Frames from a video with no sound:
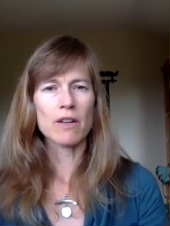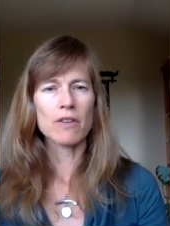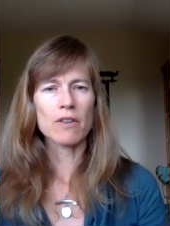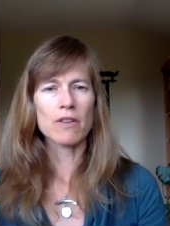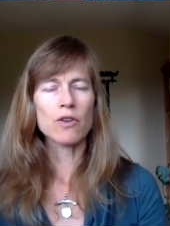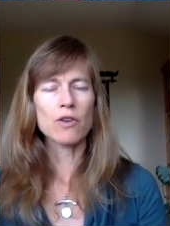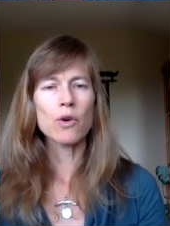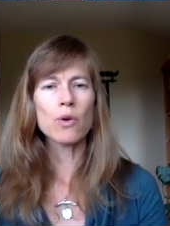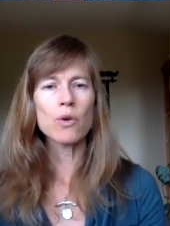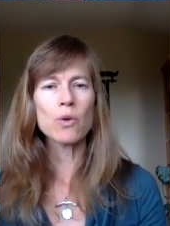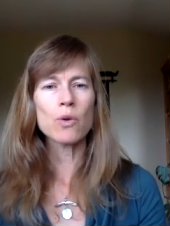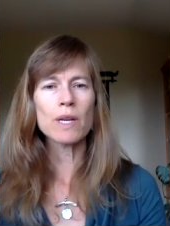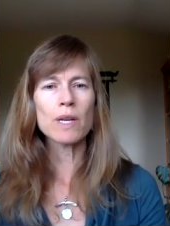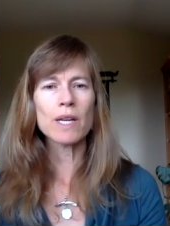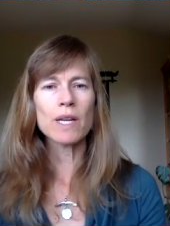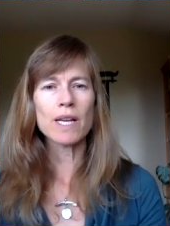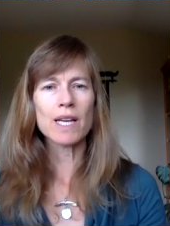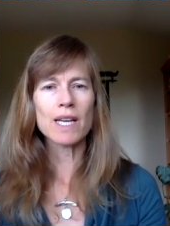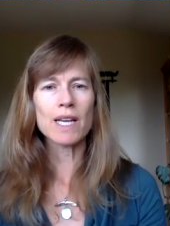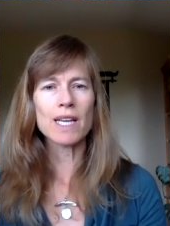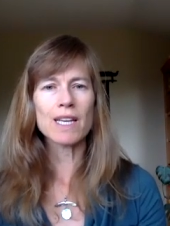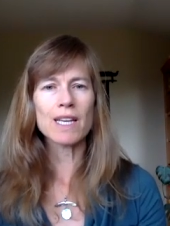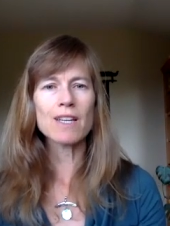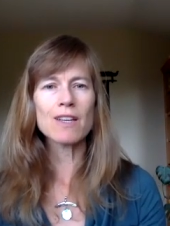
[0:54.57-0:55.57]

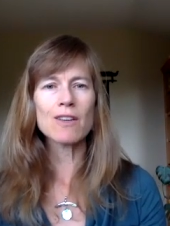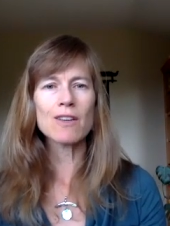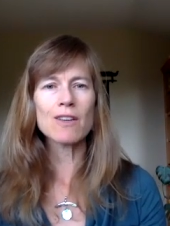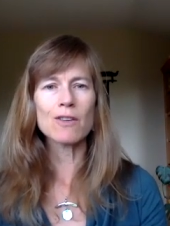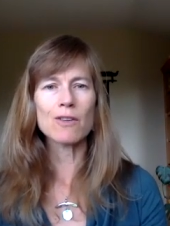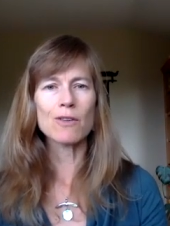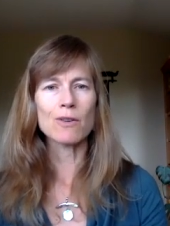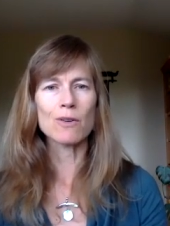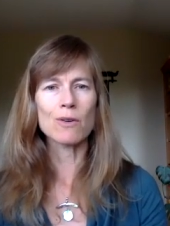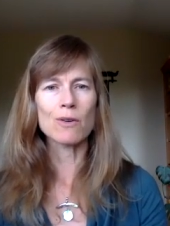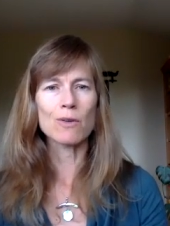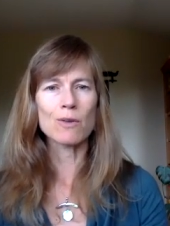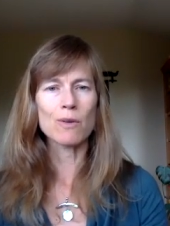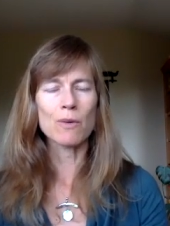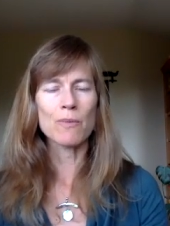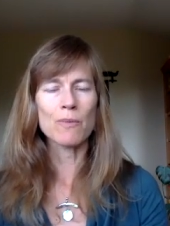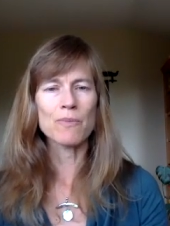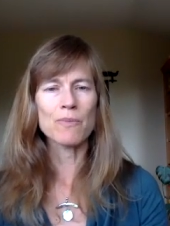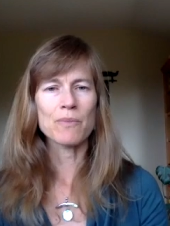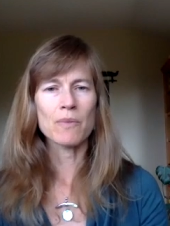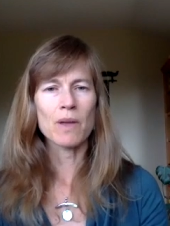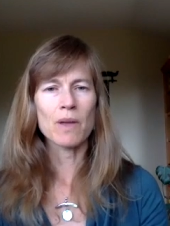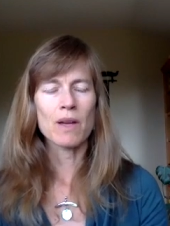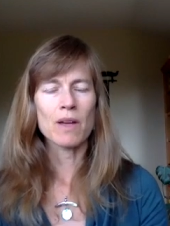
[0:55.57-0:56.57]
tuning into
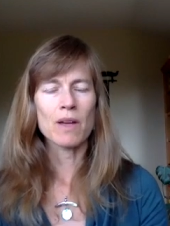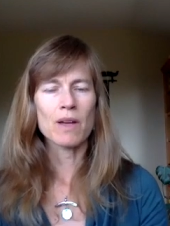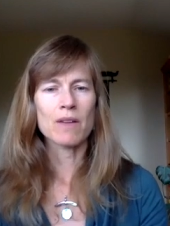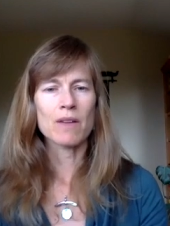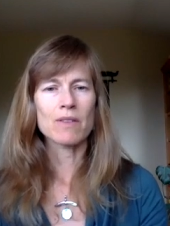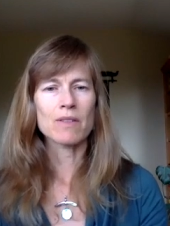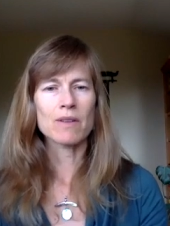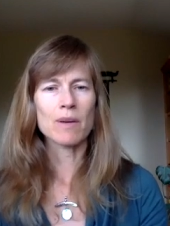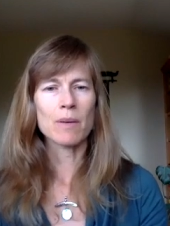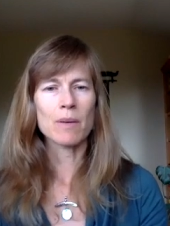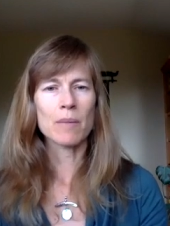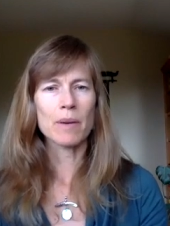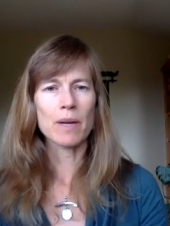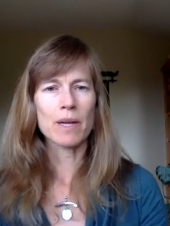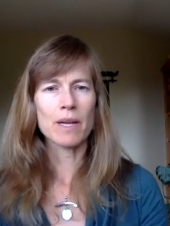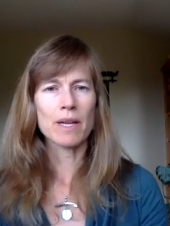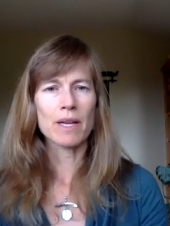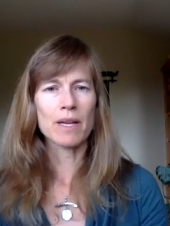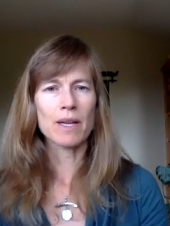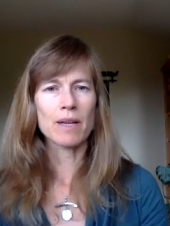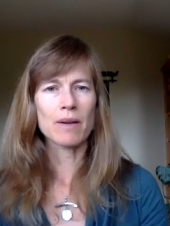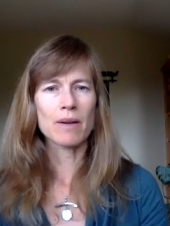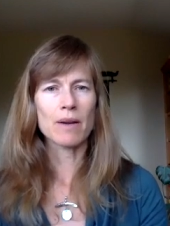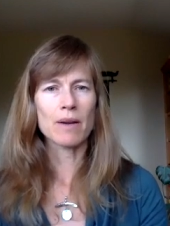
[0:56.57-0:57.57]

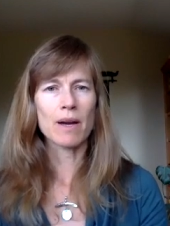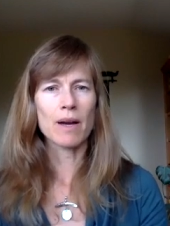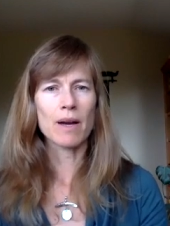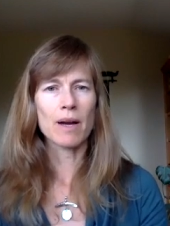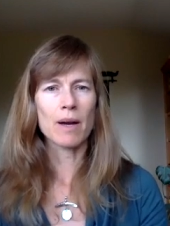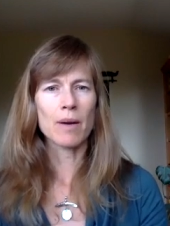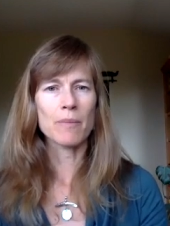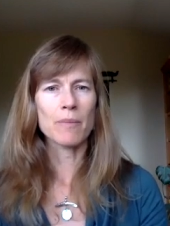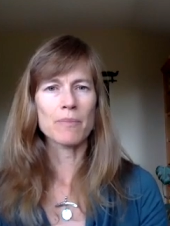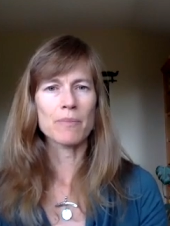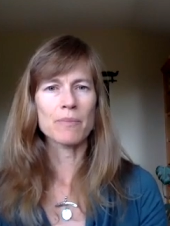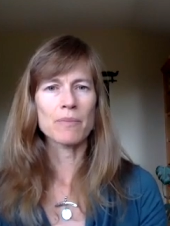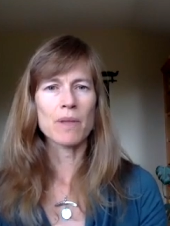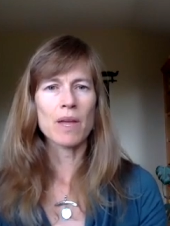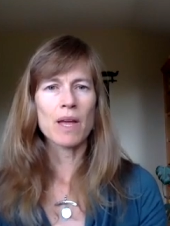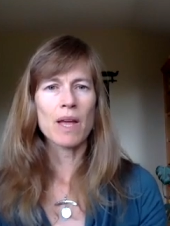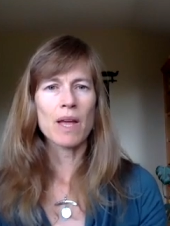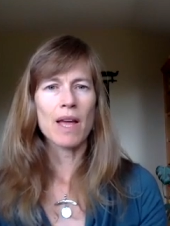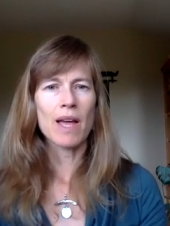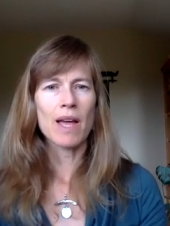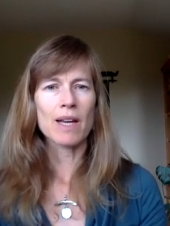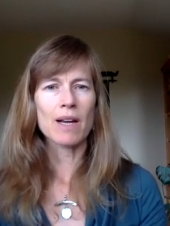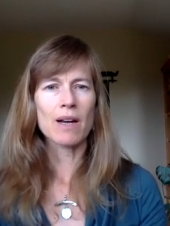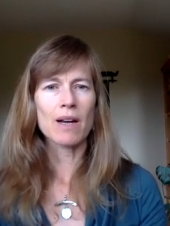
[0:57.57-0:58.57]
somebody,
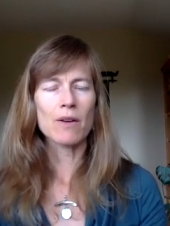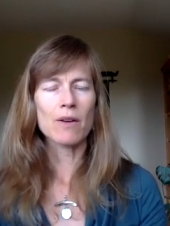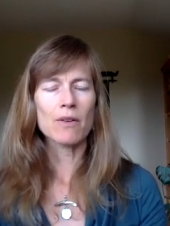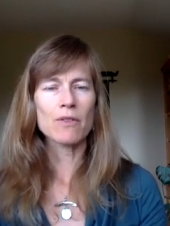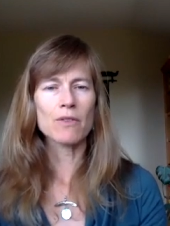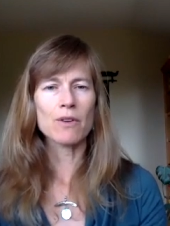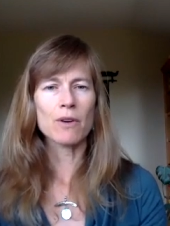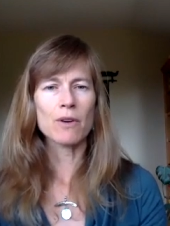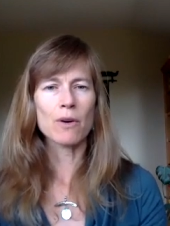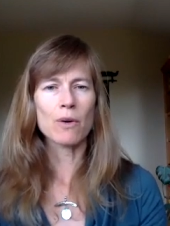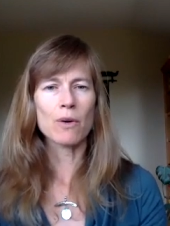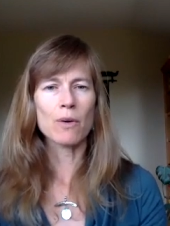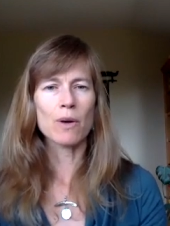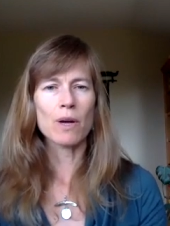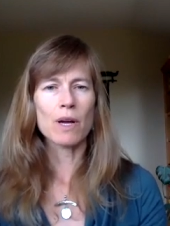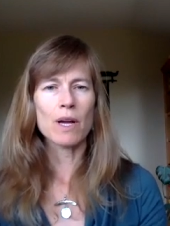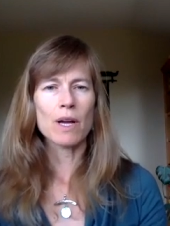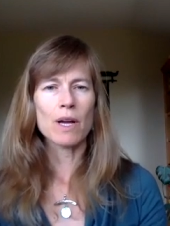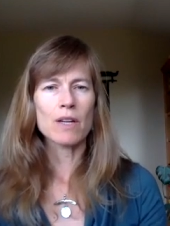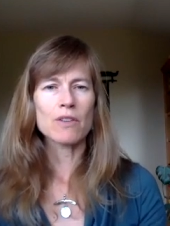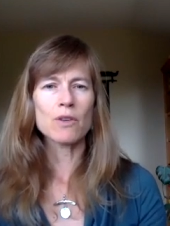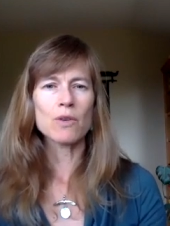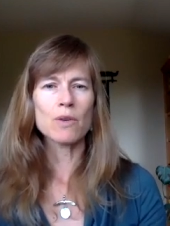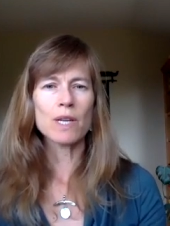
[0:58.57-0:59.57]
and also
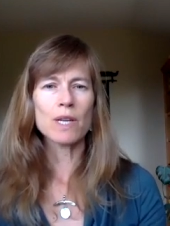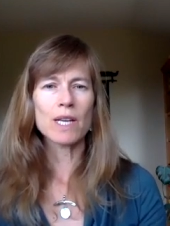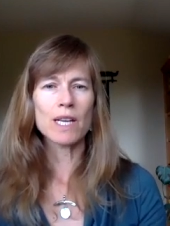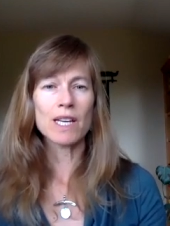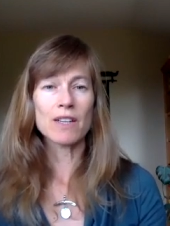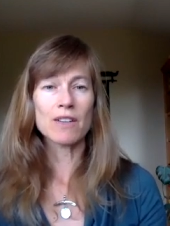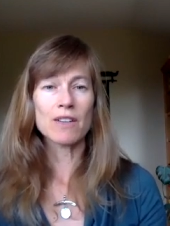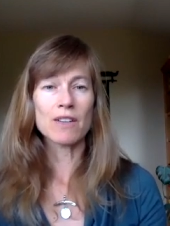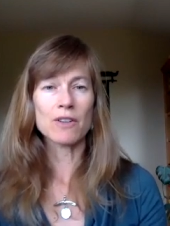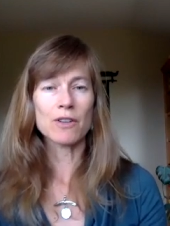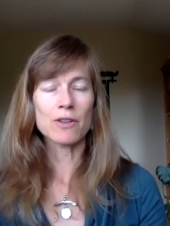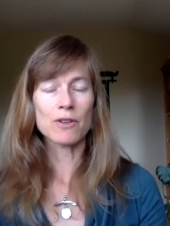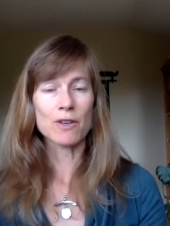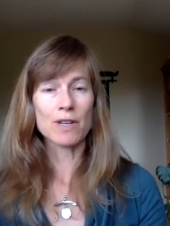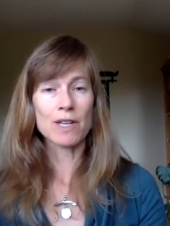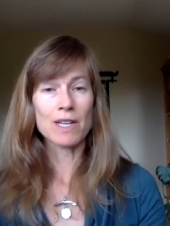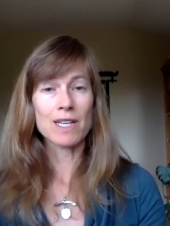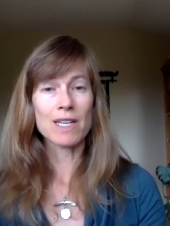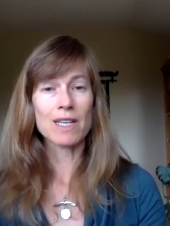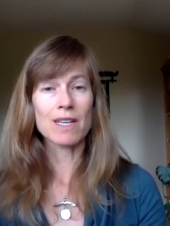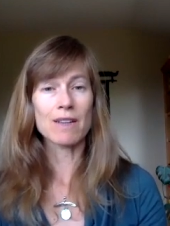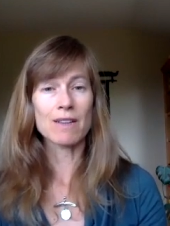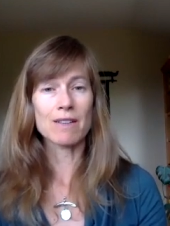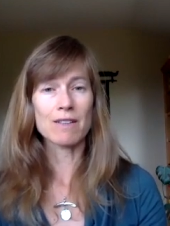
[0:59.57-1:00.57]
tuning into your
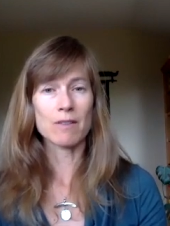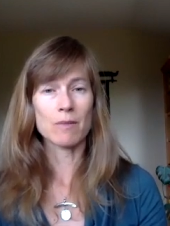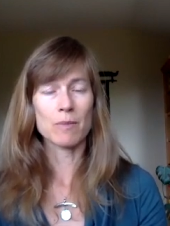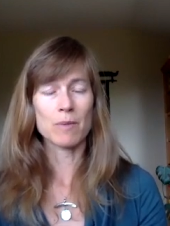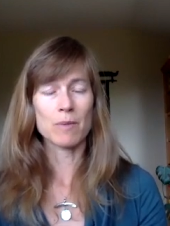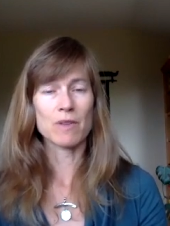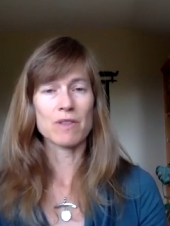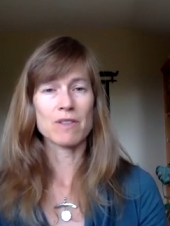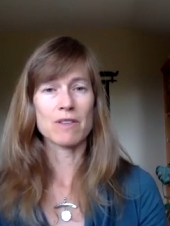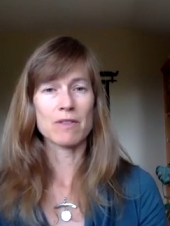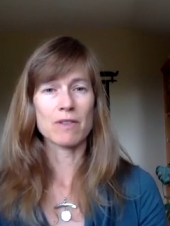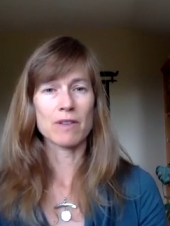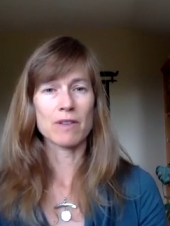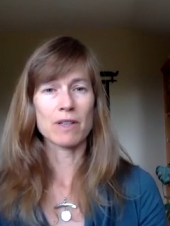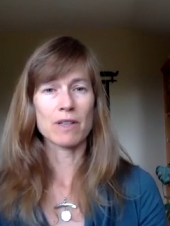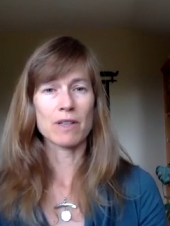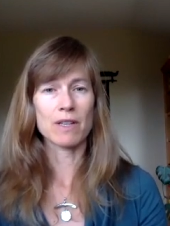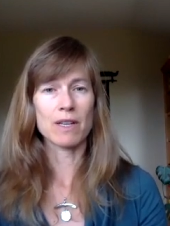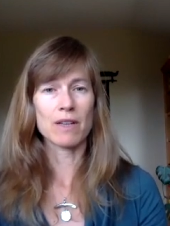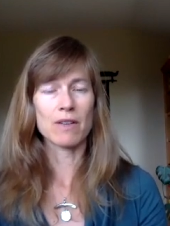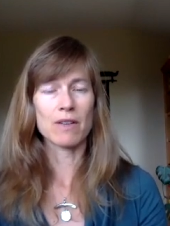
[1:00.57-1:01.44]
needs specifically.